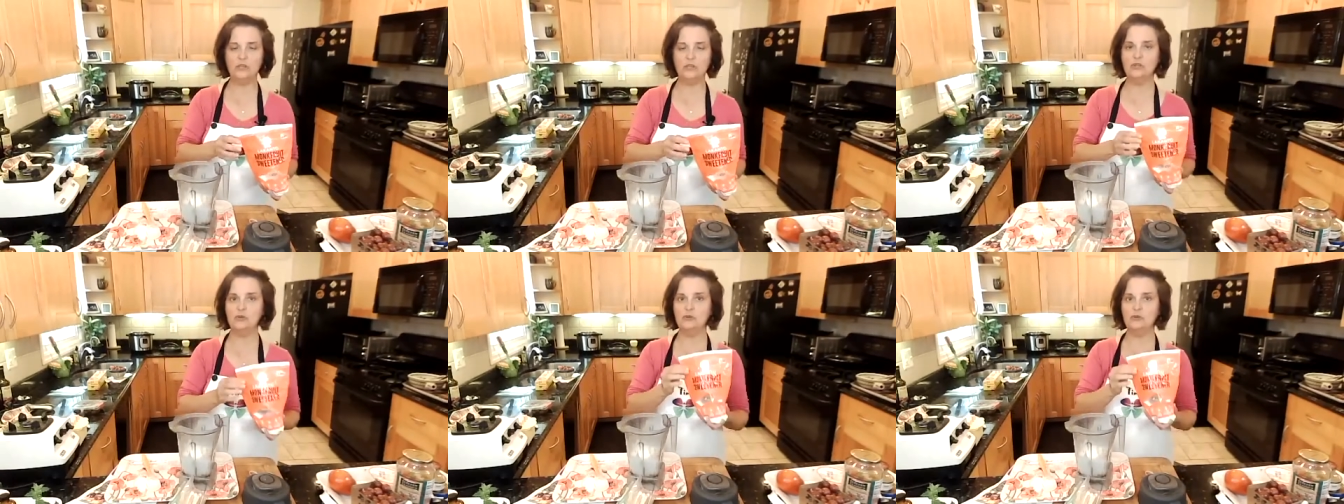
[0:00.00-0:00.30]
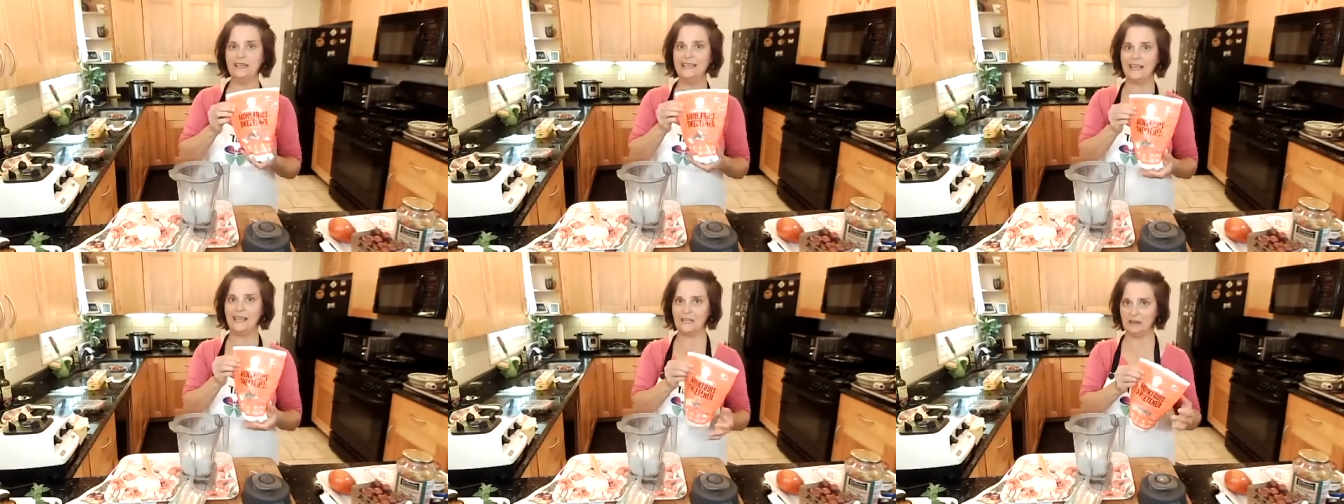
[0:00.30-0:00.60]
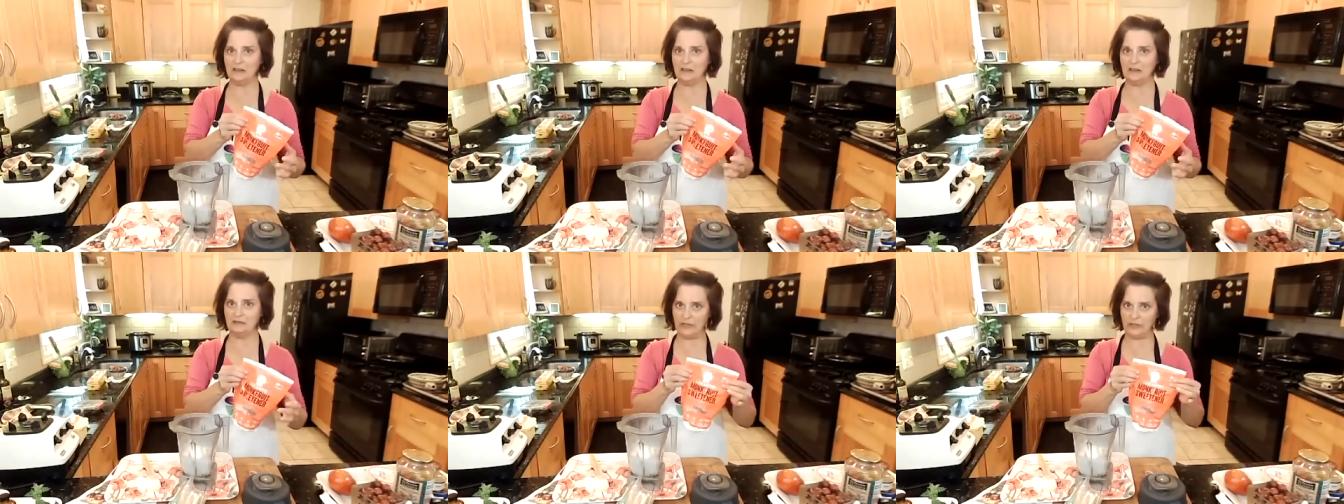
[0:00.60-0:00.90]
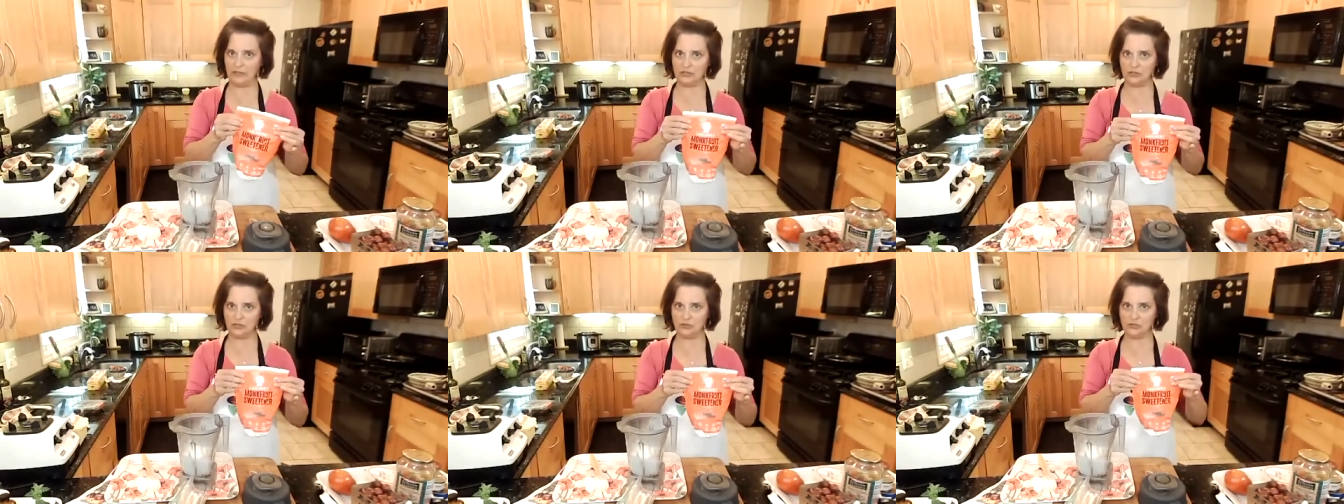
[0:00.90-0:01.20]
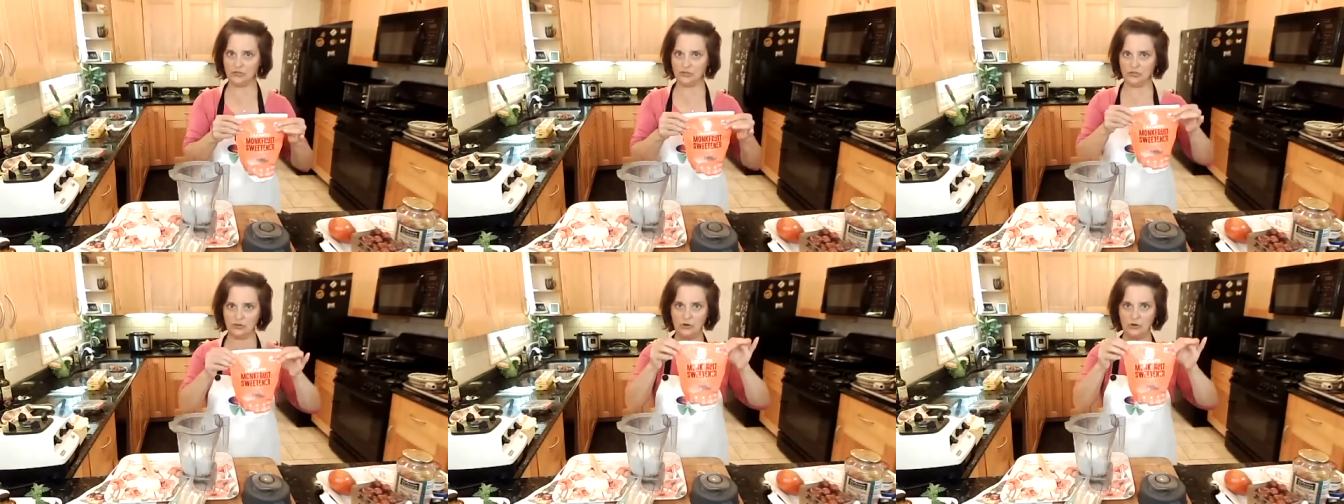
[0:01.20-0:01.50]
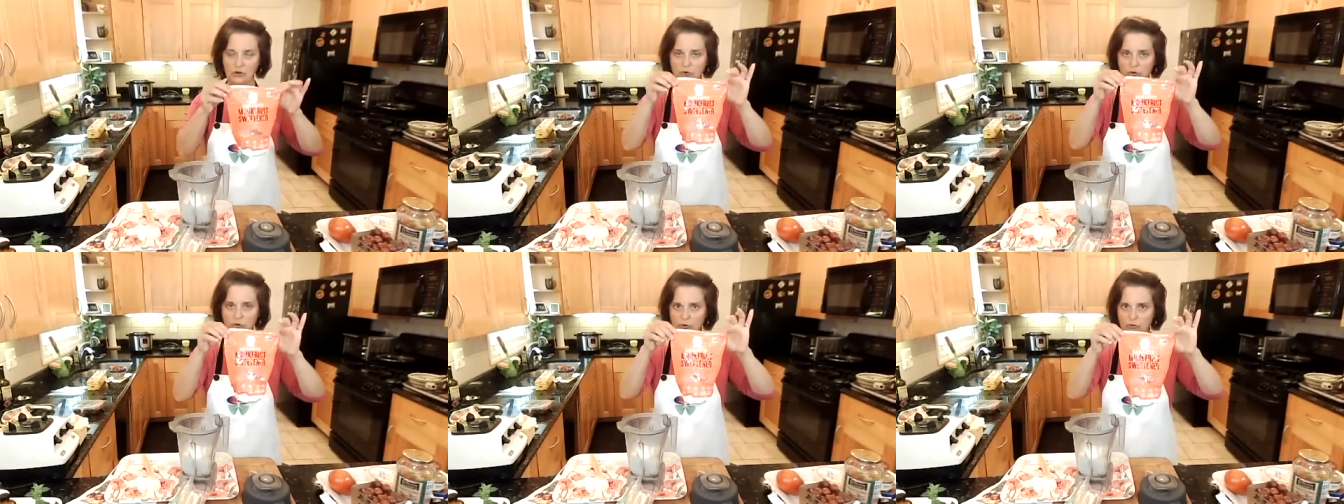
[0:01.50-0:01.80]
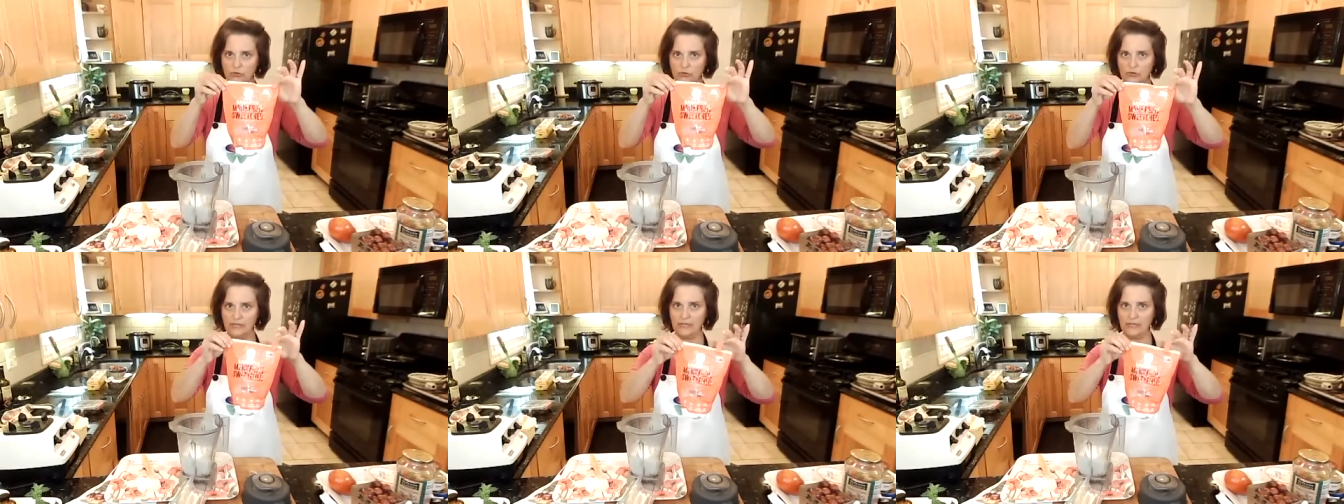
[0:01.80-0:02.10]
You can get confectioner sugar or
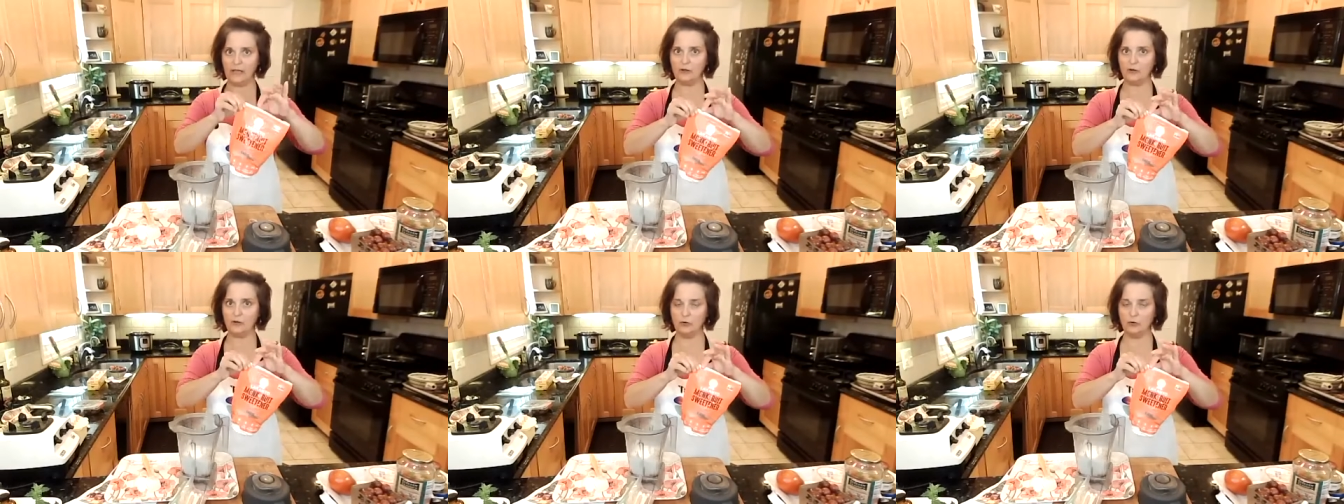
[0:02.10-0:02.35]
you can get